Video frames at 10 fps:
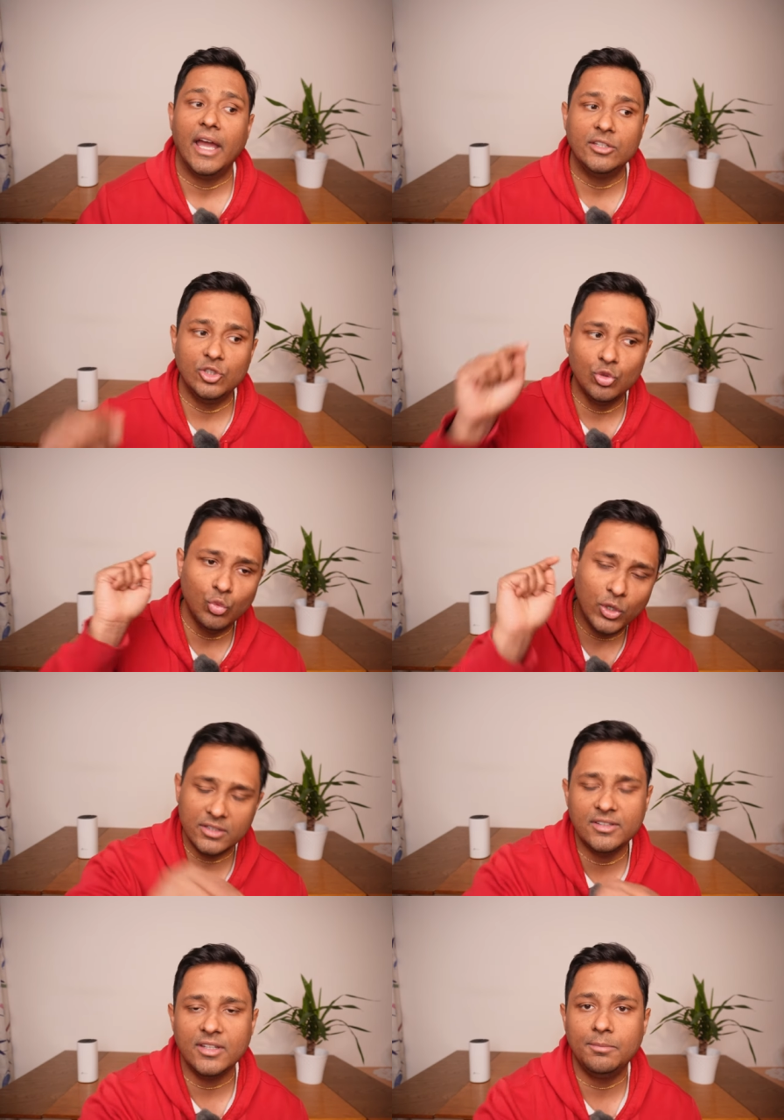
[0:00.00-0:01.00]
and you
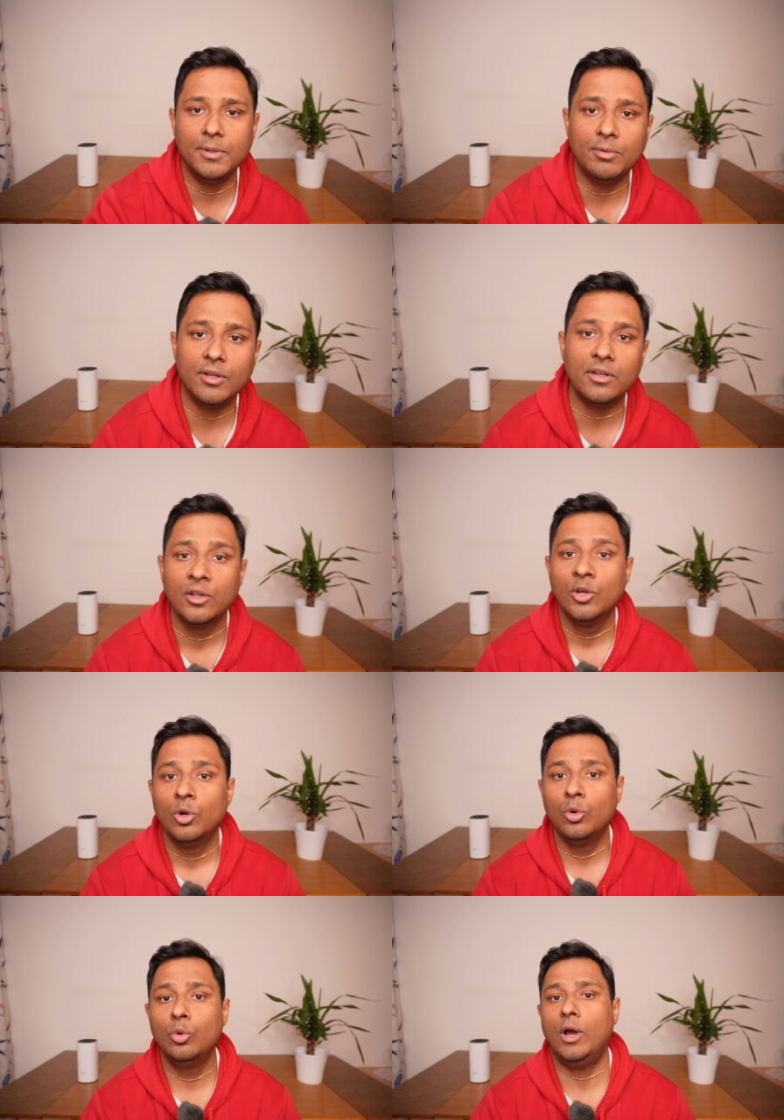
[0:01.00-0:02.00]
will see people
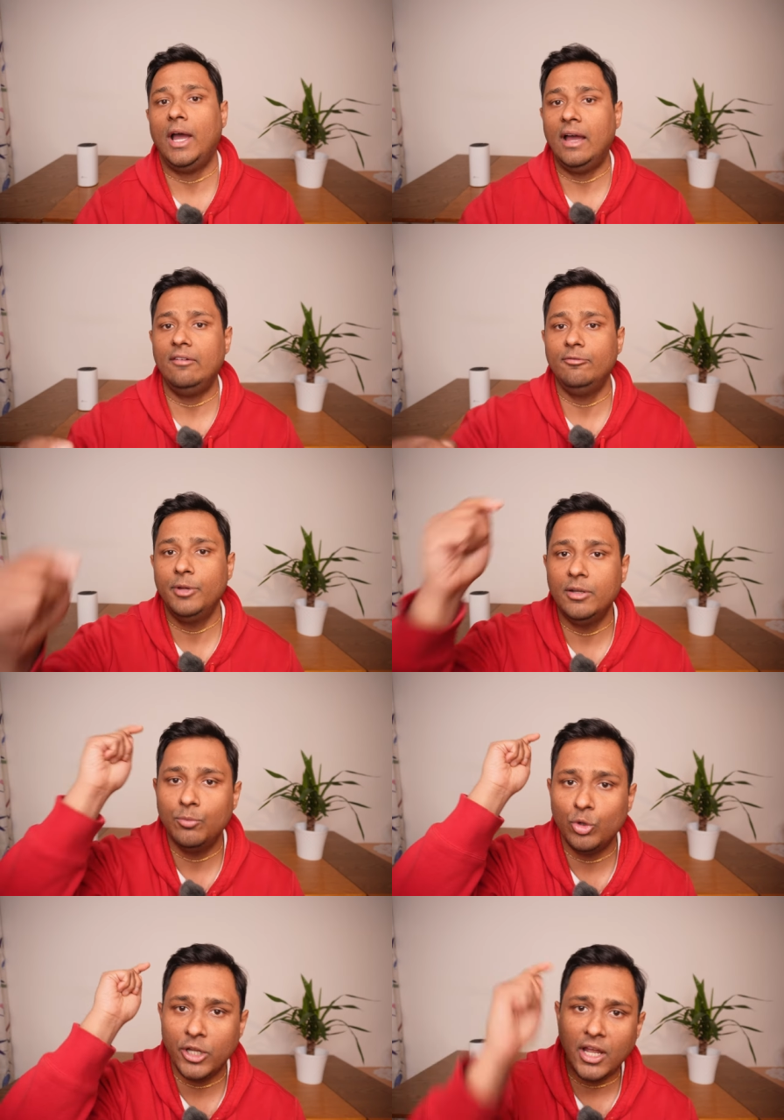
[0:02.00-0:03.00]
who have been
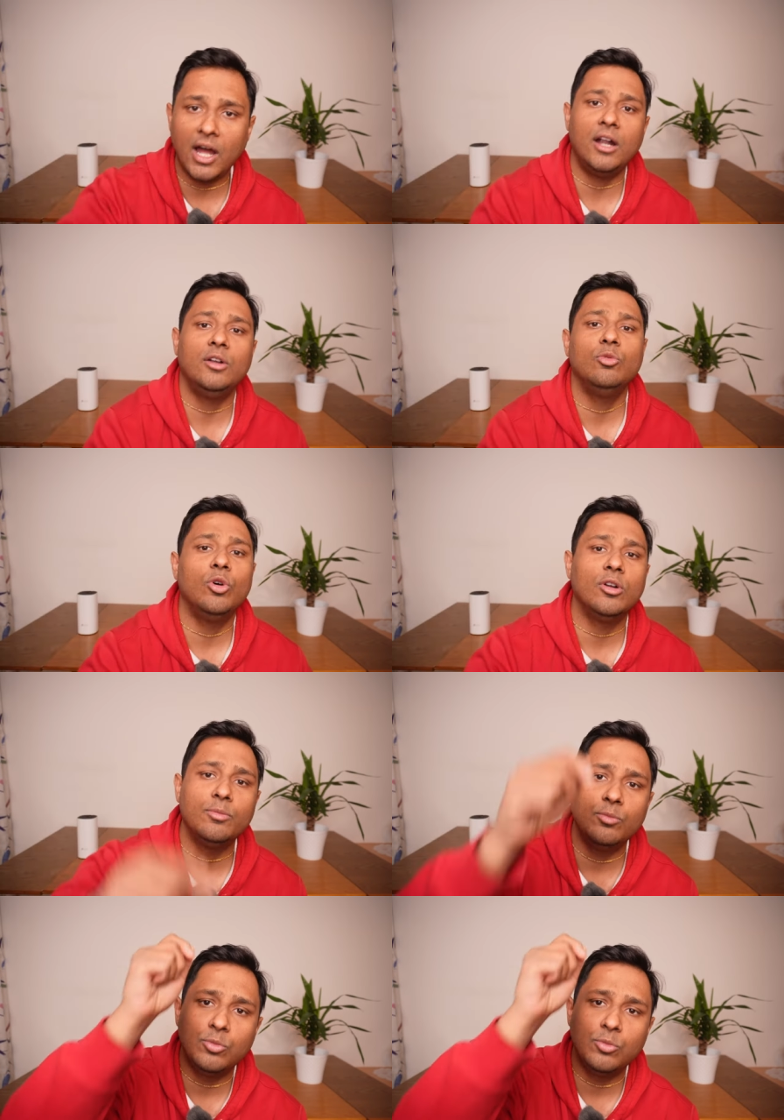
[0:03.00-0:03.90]
putting hard work,